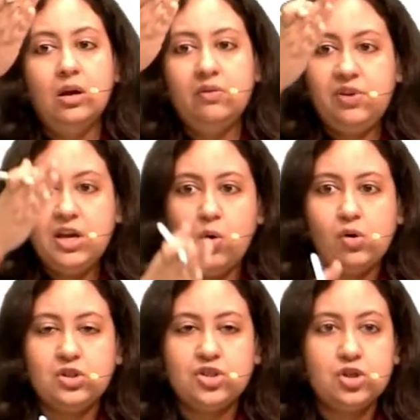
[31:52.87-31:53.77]
we
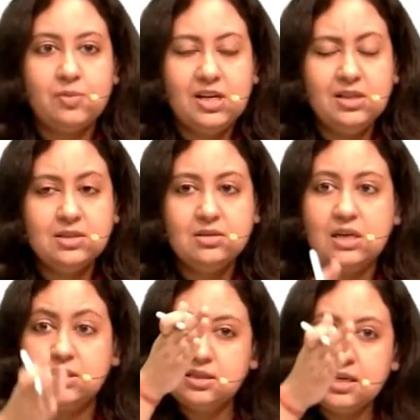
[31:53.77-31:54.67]
osteotomize, there
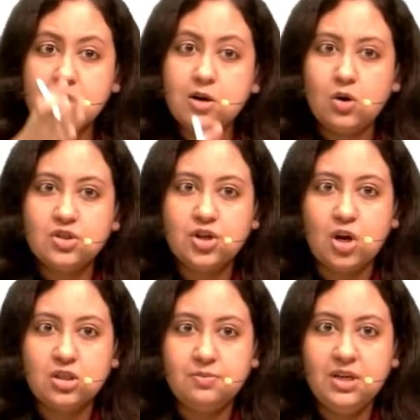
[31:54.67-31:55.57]
is a single
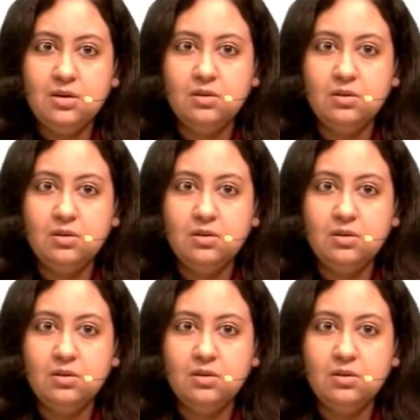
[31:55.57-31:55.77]
osteotomy,